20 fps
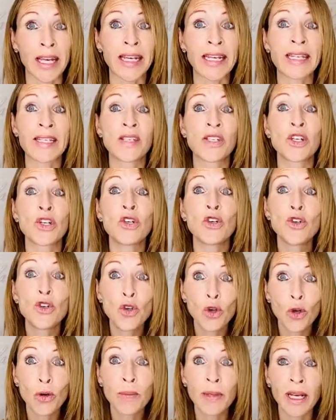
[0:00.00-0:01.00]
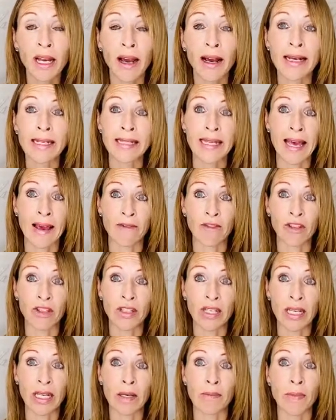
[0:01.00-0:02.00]
is to normalise
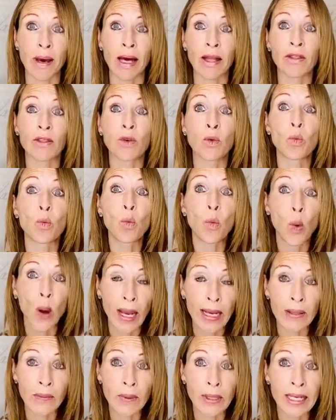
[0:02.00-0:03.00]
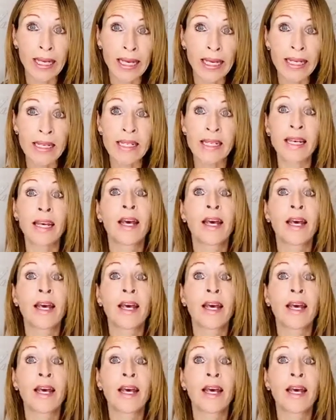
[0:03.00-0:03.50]
everything about the way we eat,